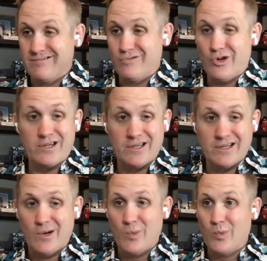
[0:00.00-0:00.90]
look,
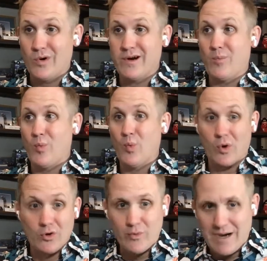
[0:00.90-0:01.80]
we're in a
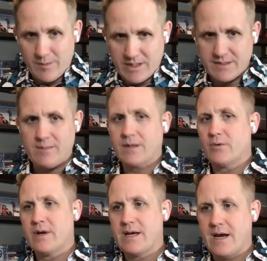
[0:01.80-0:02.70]
worldwide
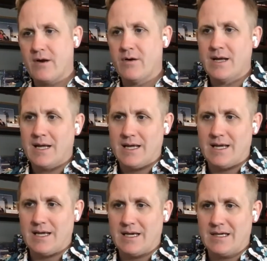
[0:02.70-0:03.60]
pandemic right now,
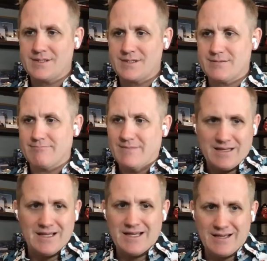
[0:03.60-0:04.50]
and
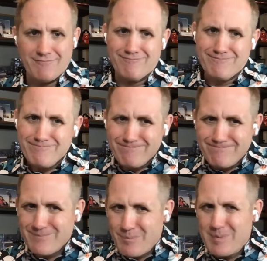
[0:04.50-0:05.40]

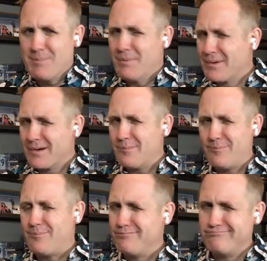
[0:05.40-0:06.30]
people are a
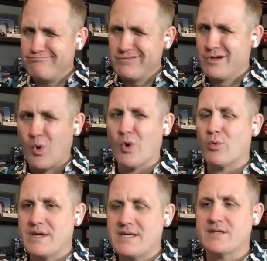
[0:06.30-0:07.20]
little
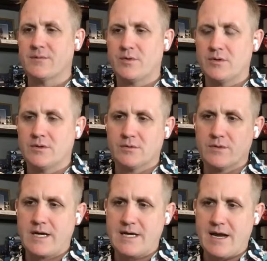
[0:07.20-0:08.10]
more reasonable
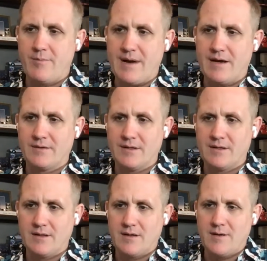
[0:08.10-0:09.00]
right now about
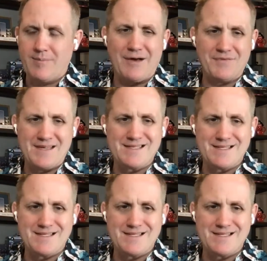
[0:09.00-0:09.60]
these